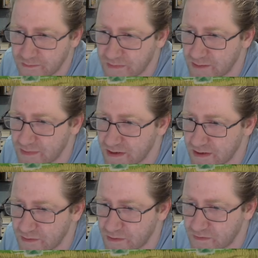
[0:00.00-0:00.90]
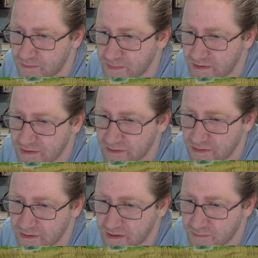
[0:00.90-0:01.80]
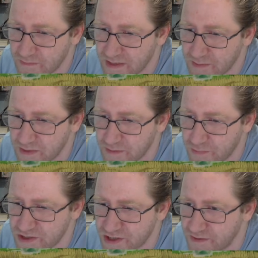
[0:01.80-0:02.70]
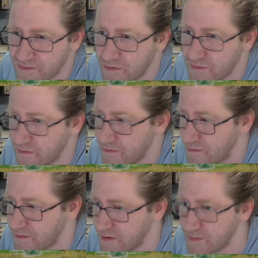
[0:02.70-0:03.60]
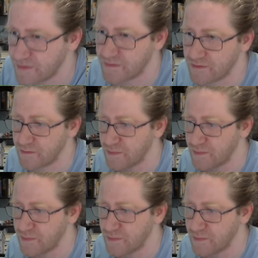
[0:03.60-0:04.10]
maybe we're not spending that. That can maybe be a point generator for us. Not gonna use the common